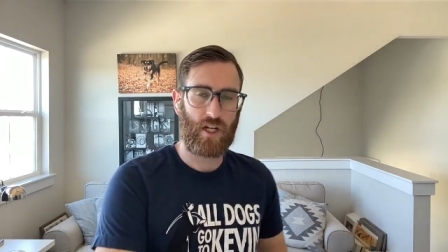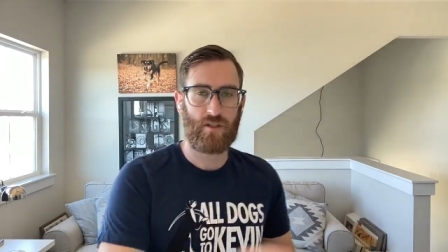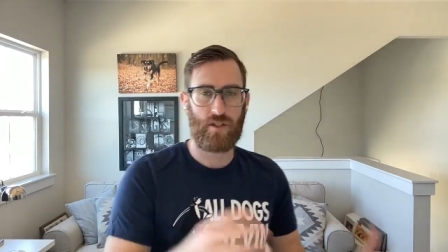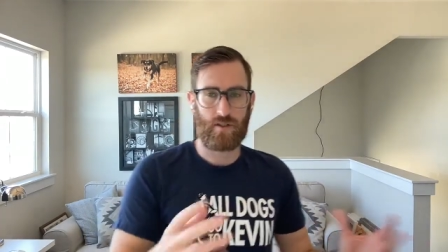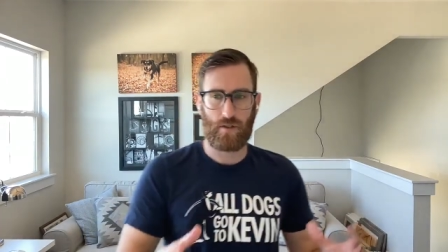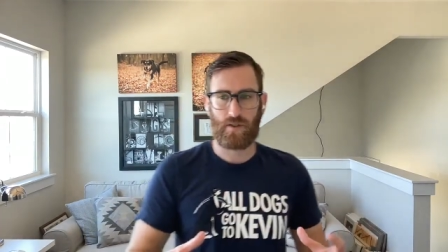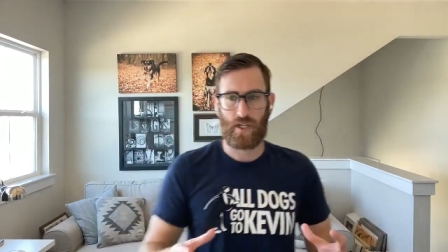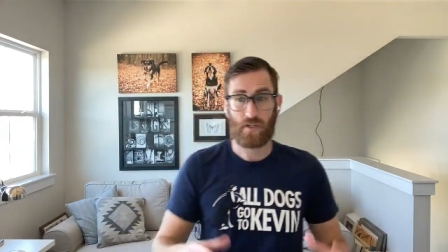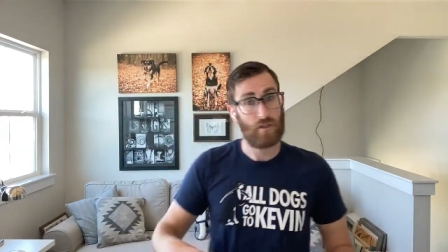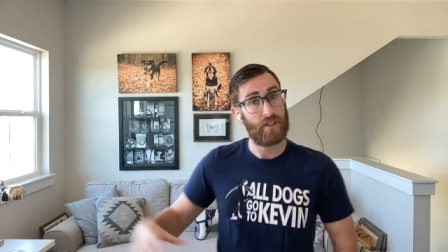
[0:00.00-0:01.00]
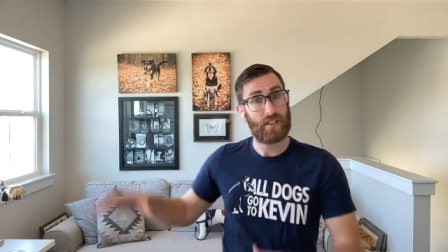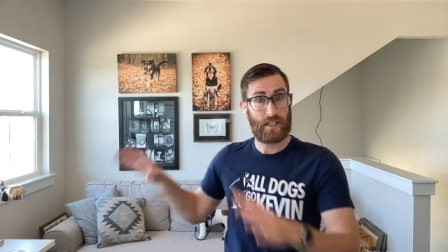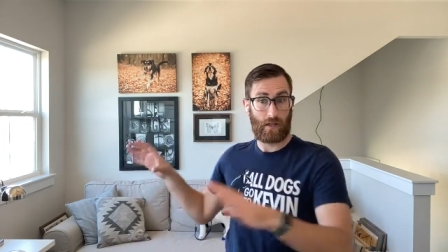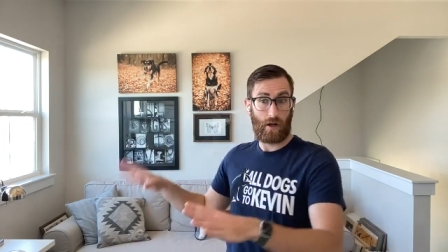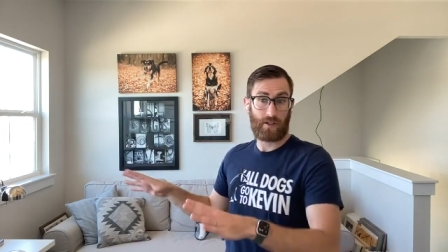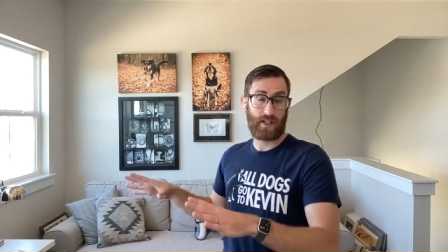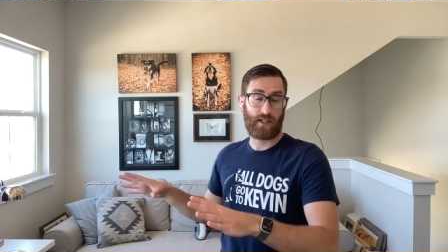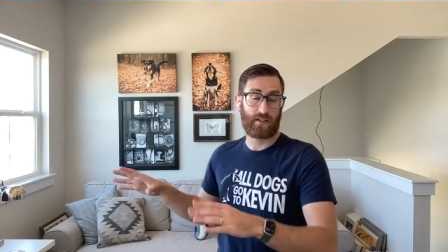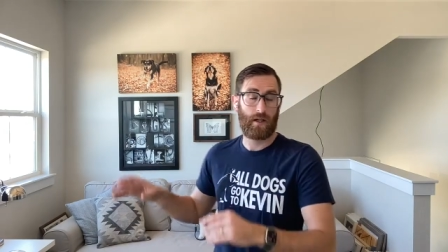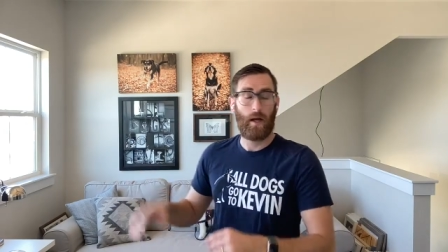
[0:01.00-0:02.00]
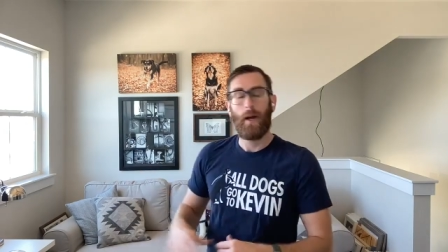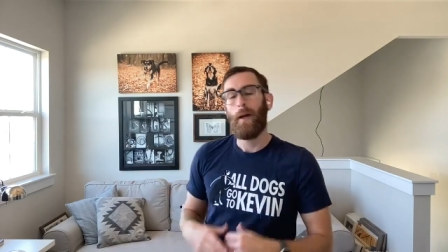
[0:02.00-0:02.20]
changed the association, at least in that context,